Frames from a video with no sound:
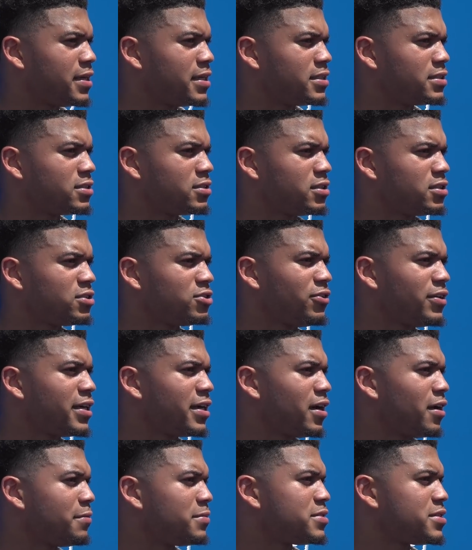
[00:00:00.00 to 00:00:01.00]
It's great
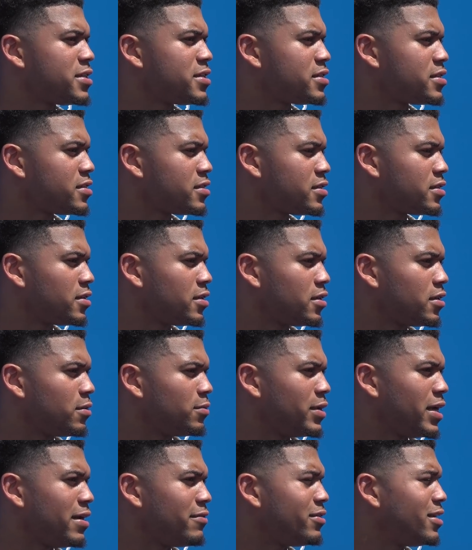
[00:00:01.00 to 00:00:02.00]
competition.
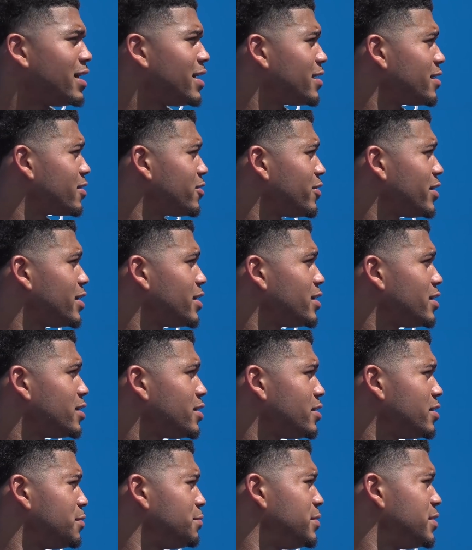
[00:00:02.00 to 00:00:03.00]
We have a lot of great
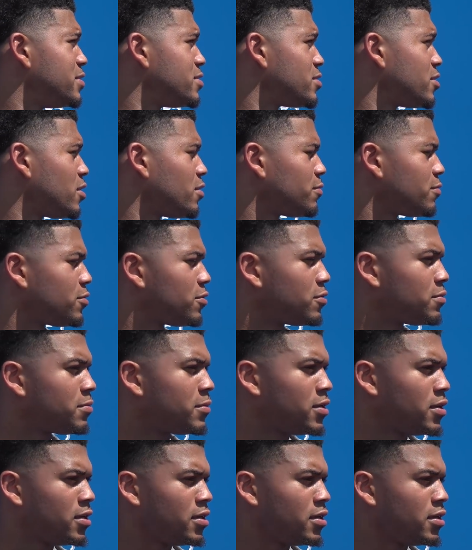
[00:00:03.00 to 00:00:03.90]
DBs in our room.